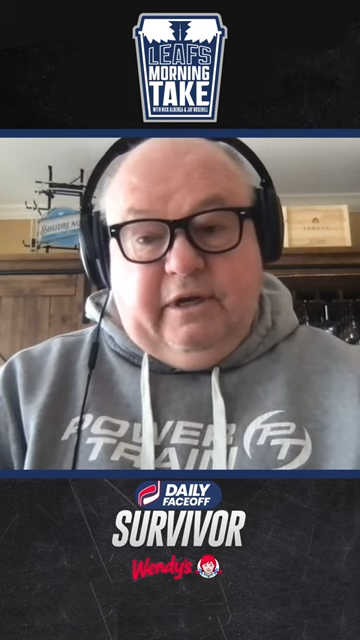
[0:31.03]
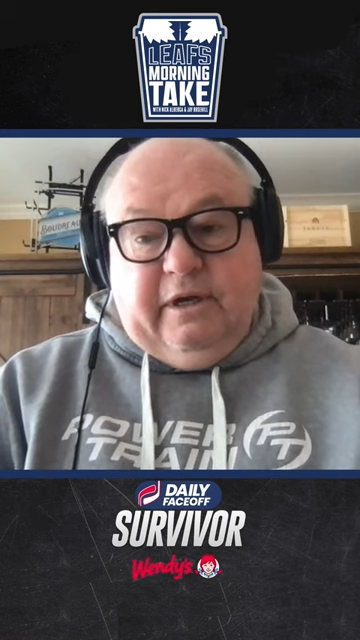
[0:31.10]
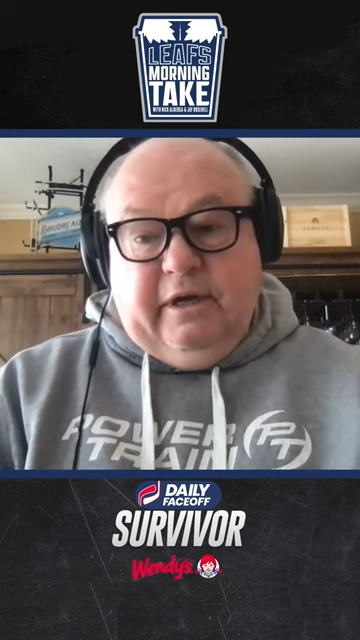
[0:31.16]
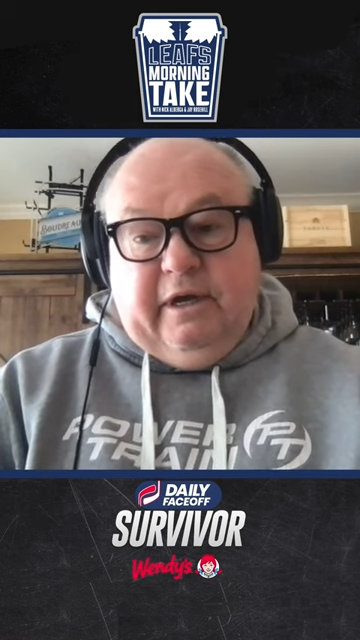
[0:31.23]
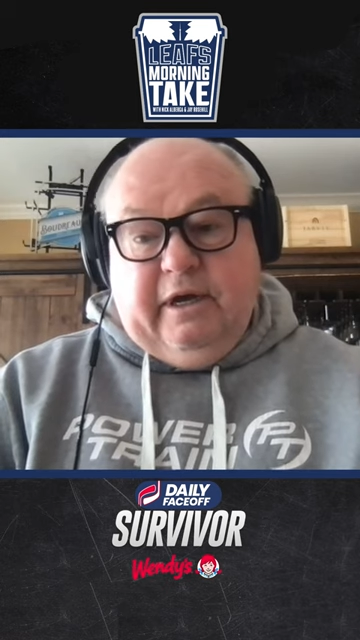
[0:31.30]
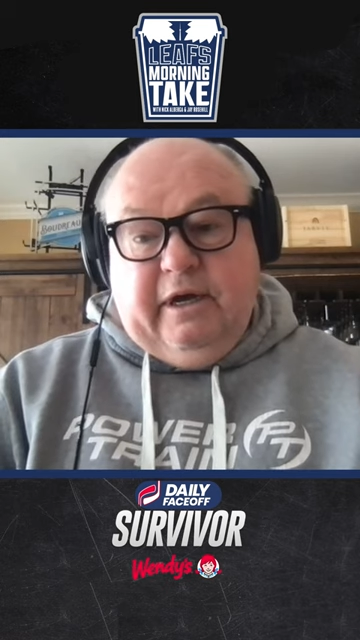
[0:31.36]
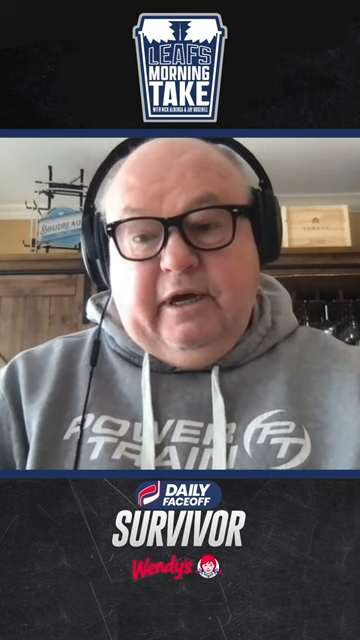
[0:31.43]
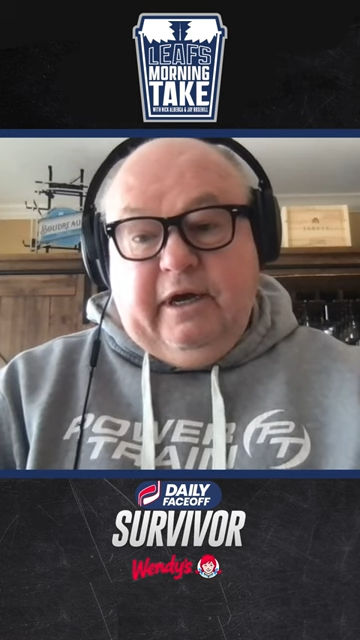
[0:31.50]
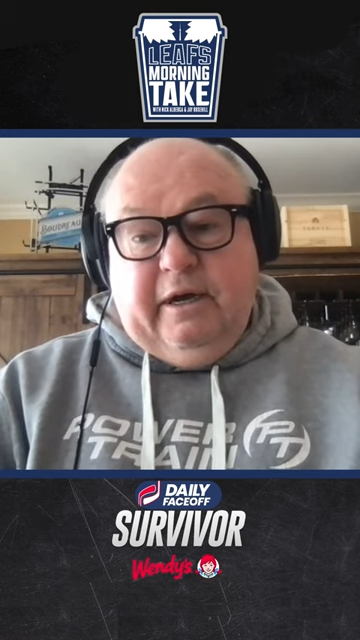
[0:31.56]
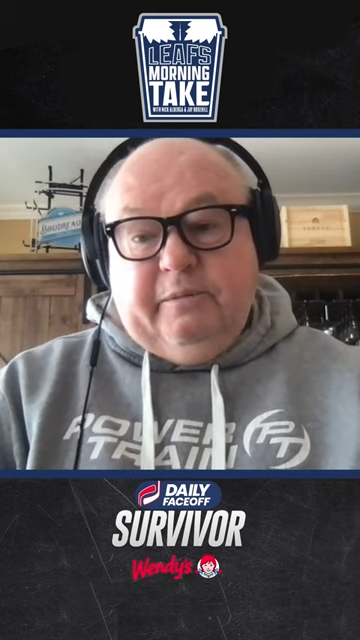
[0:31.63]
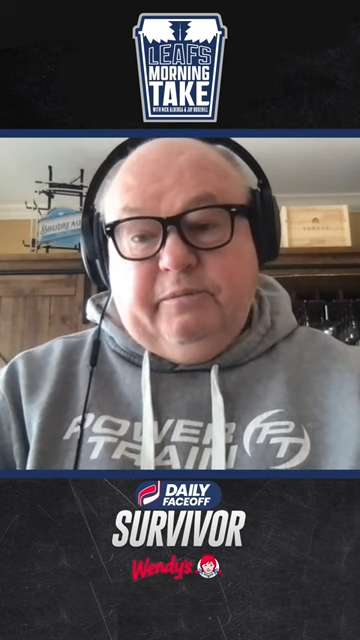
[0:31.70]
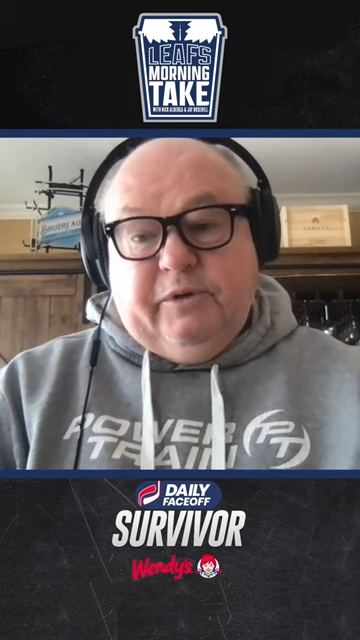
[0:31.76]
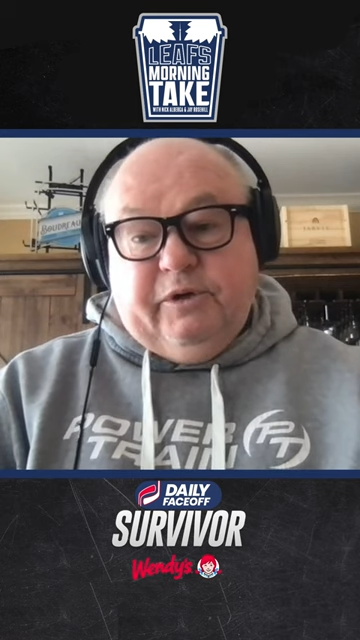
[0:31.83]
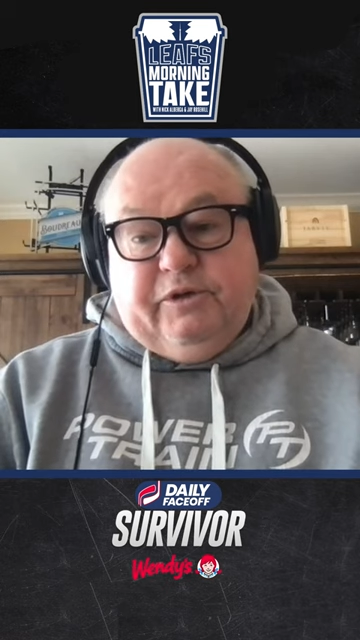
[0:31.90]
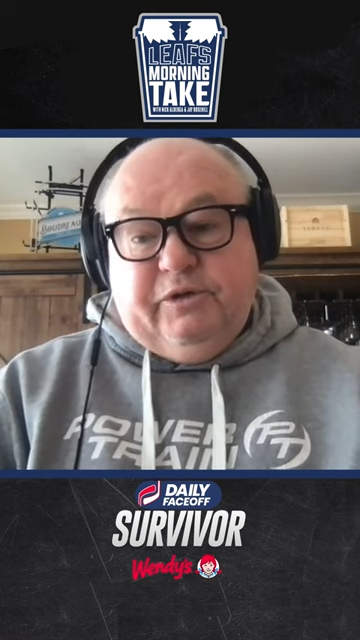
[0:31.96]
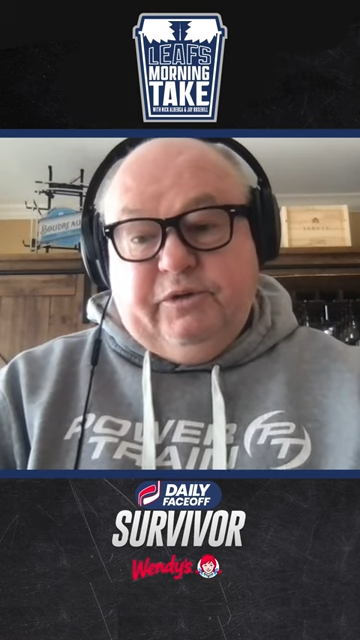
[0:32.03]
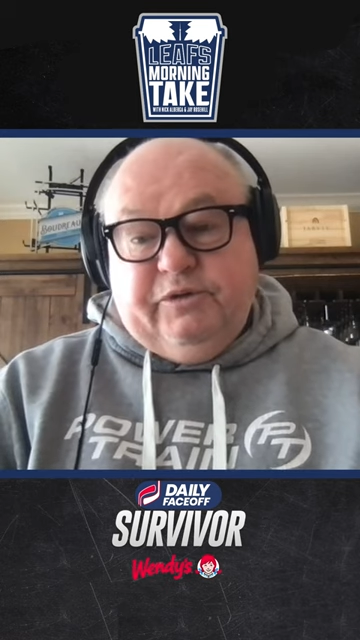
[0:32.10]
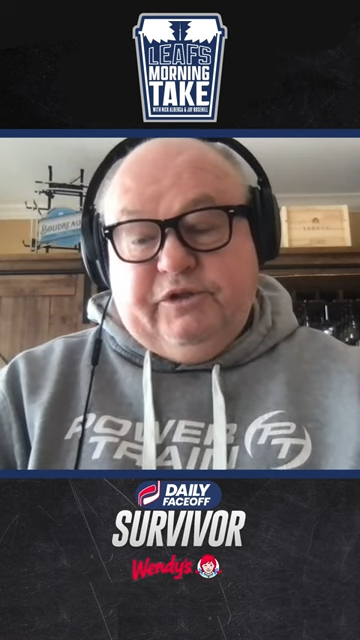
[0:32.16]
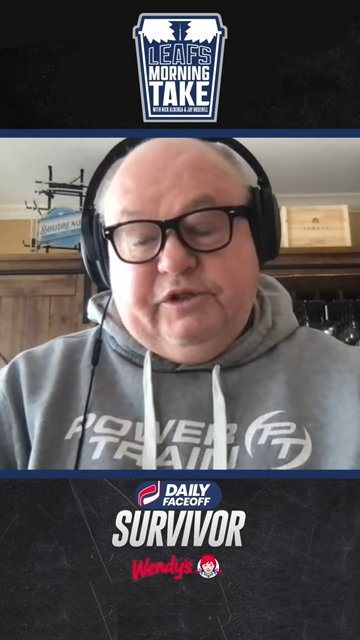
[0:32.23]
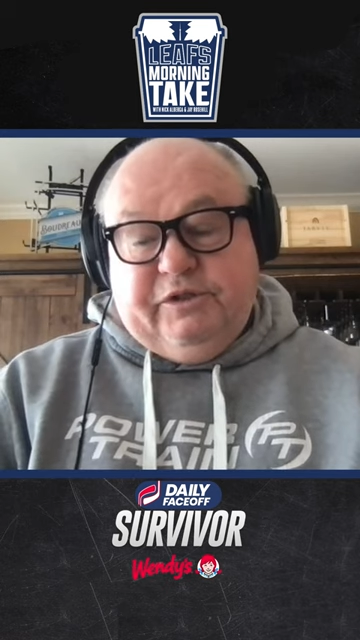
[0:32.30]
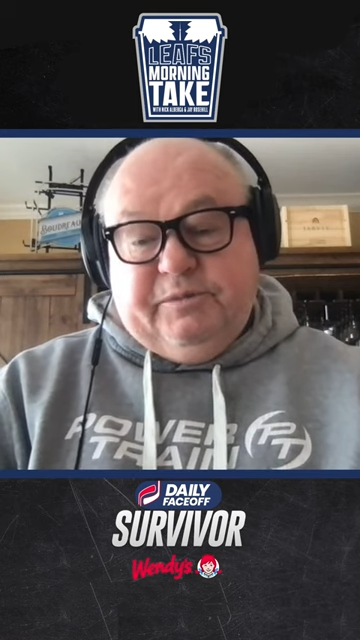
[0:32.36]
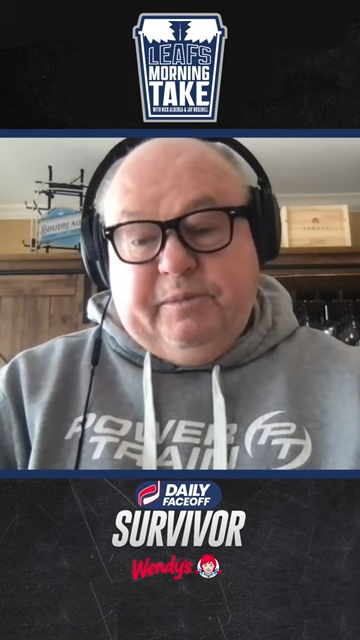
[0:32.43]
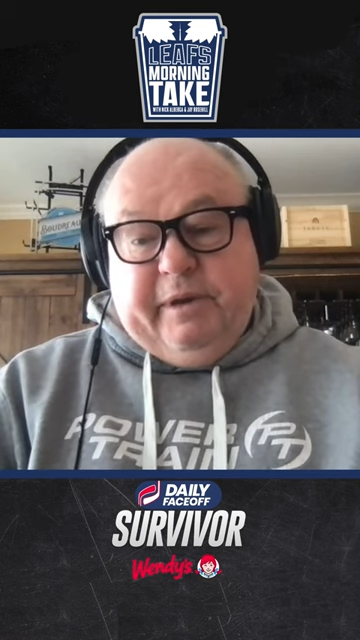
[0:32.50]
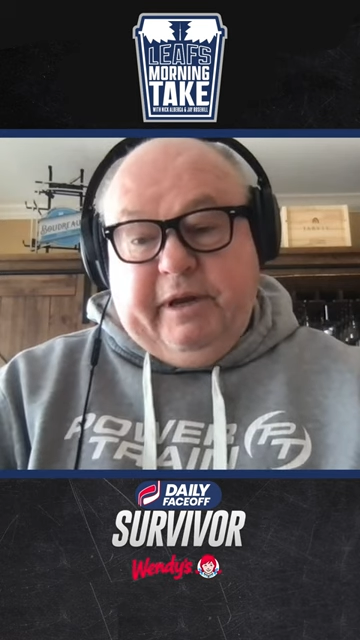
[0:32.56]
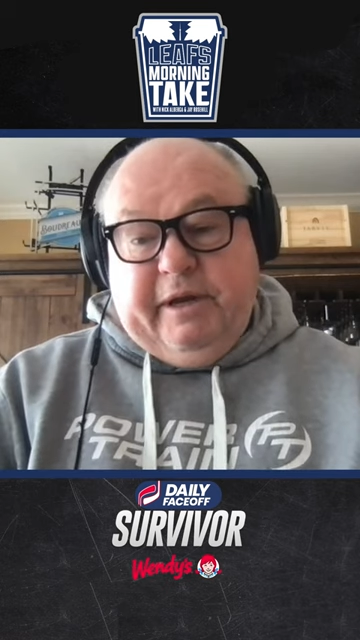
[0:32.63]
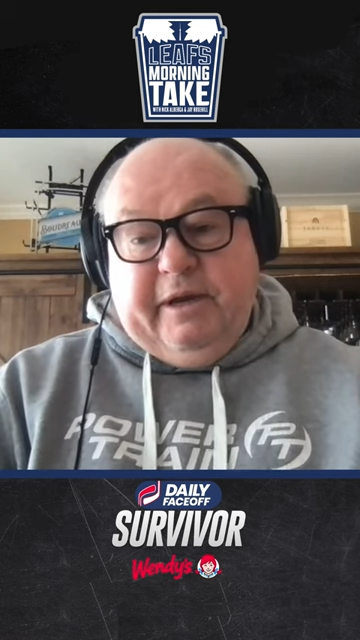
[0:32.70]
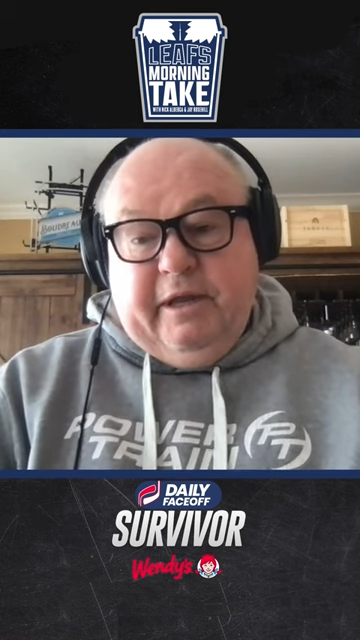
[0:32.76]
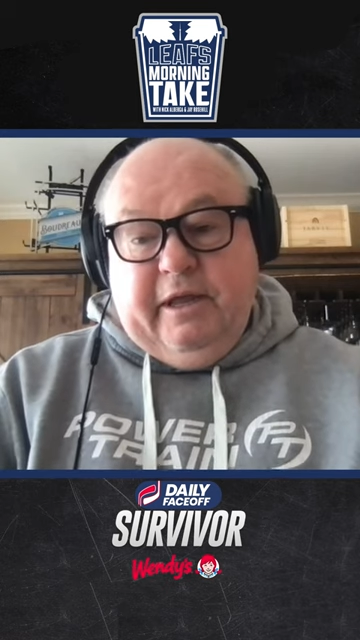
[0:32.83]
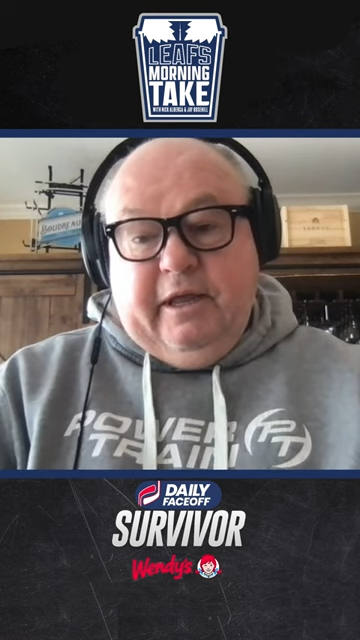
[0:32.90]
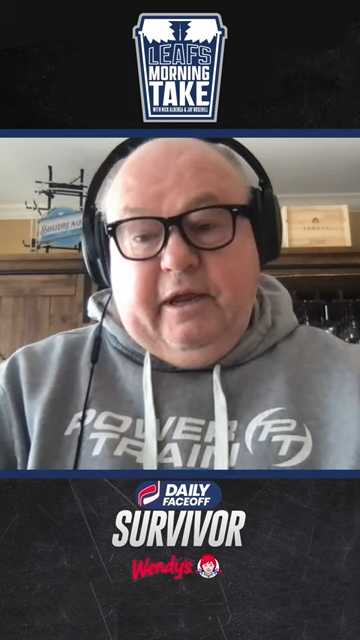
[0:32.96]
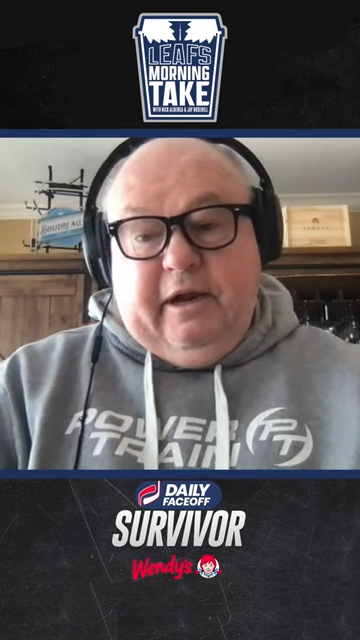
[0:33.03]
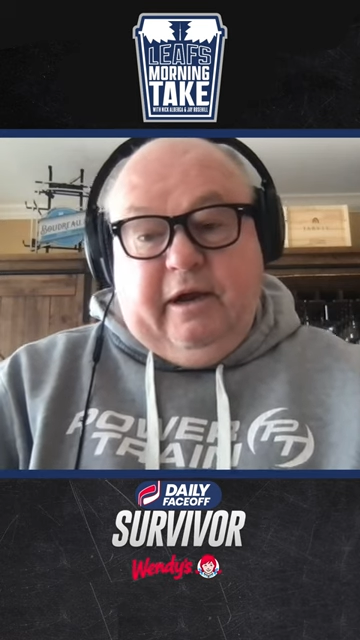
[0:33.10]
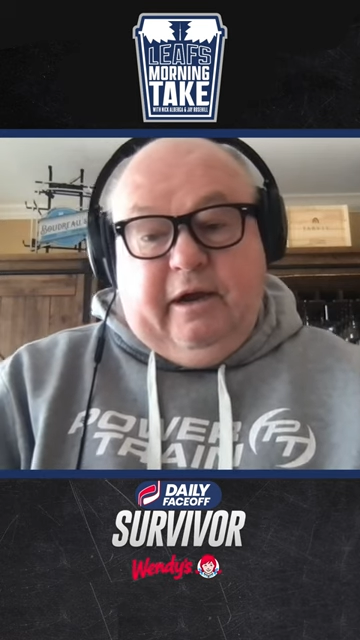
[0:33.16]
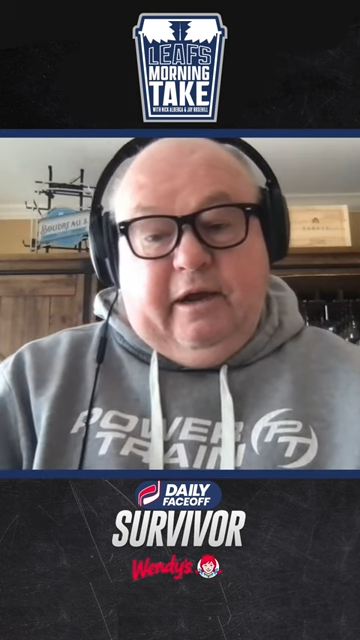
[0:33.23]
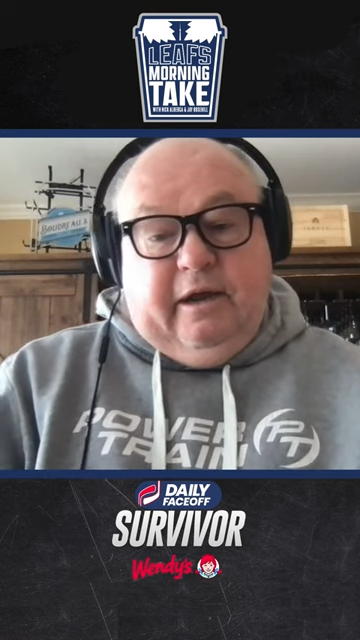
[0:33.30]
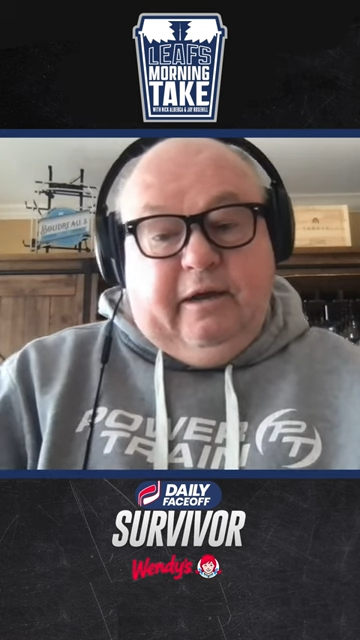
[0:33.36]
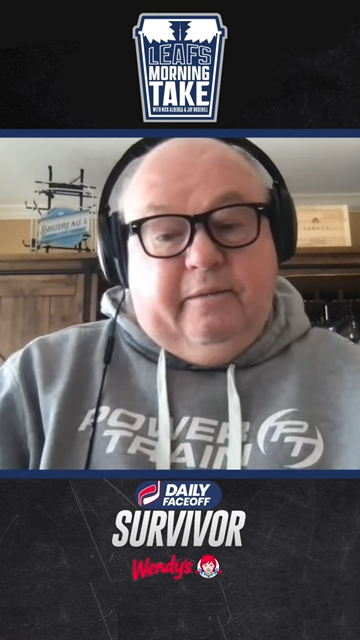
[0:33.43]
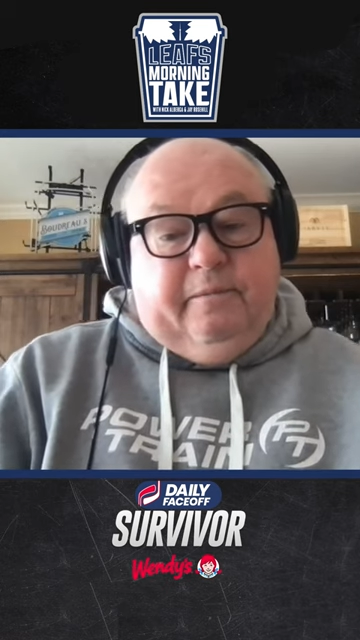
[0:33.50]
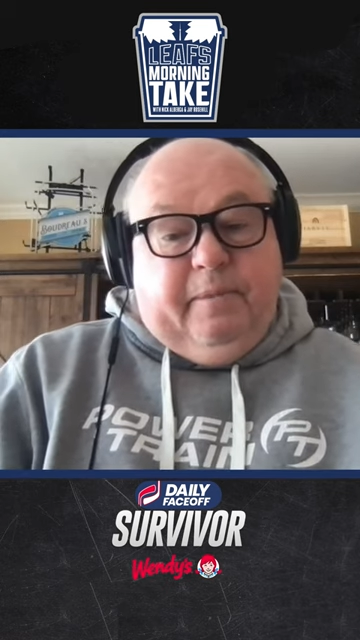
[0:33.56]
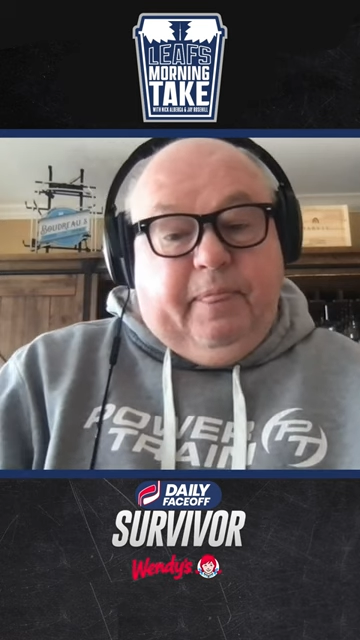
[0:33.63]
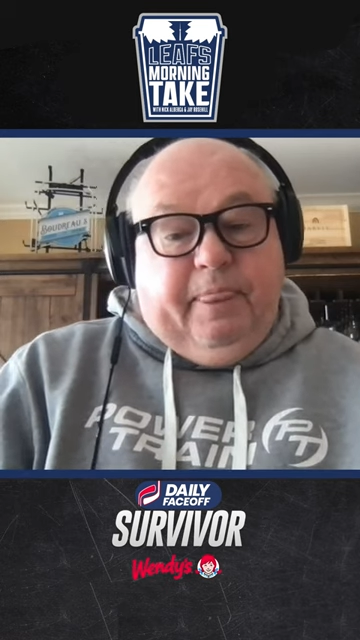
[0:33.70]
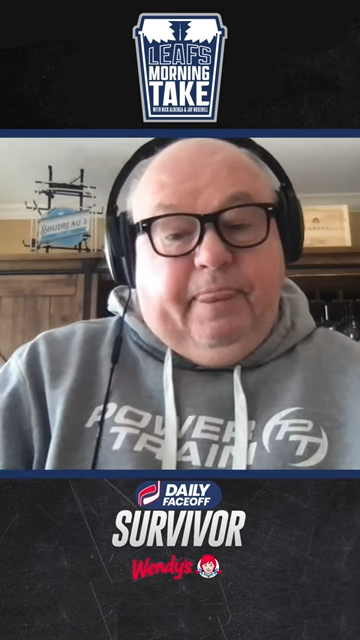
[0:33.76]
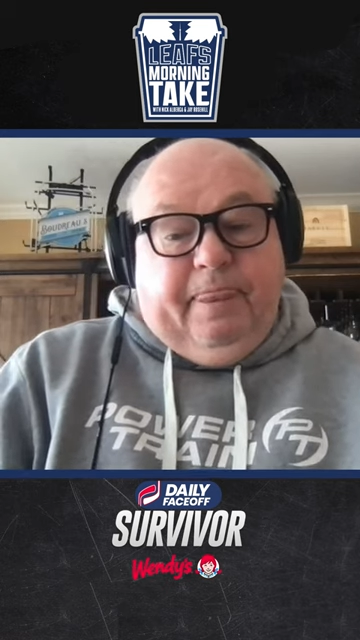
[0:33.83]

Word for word: Uh, Bertuzzi's been um,